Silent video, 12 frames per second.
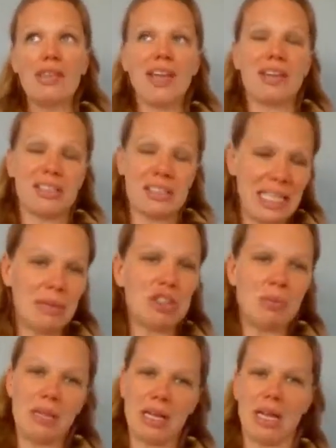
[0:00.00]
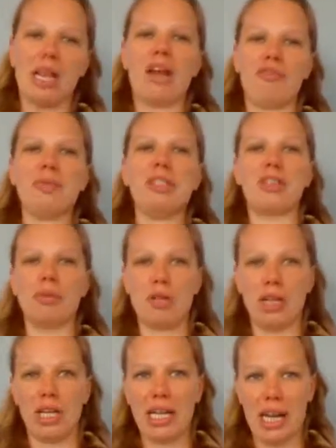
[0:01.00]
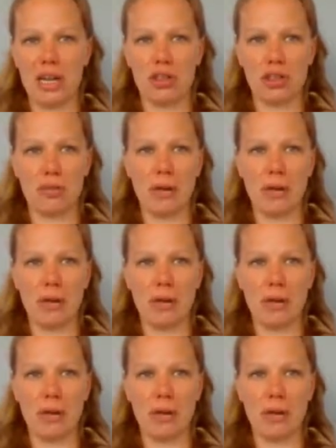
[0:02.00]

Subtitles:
there seems to be a lot of miscommunication